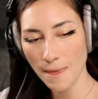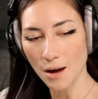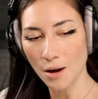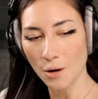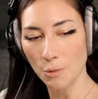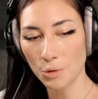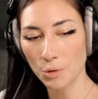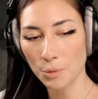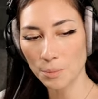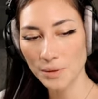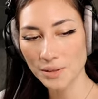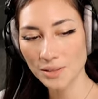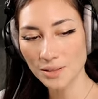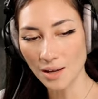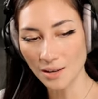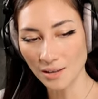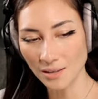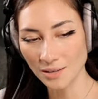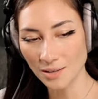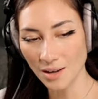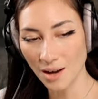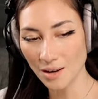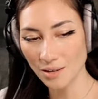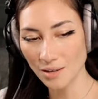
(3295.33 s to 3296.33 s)
We'll be starting
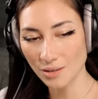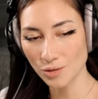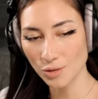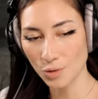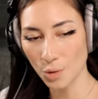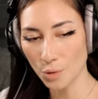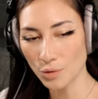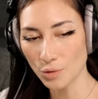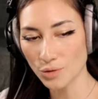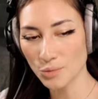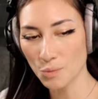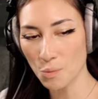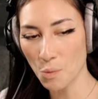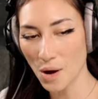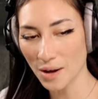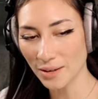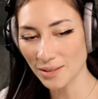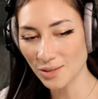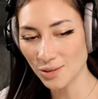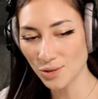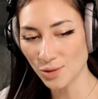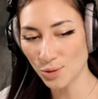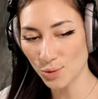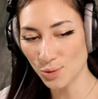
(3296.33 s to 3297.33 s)
Dark Souls 1
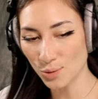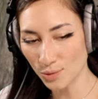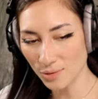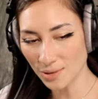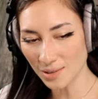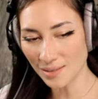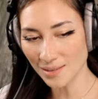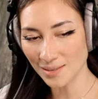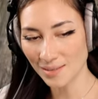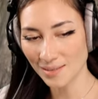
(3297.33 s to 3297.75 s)
soon.